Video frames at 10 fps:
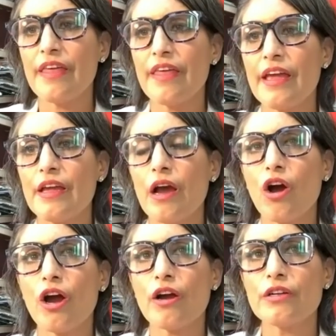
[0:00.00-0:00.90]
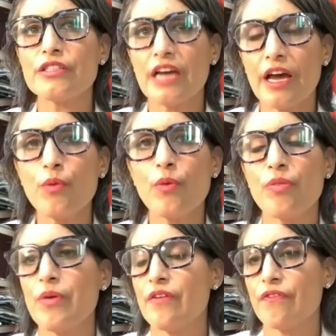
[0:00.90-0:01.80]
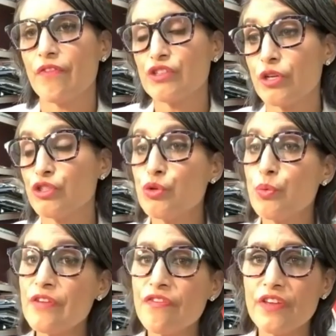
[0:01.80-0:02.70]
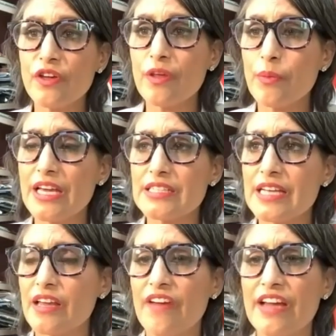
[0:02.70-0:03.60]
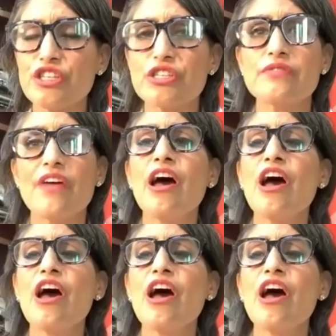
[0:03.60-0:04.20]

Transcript: They are done with being frustrated. Do we feel that we get taken advantage of?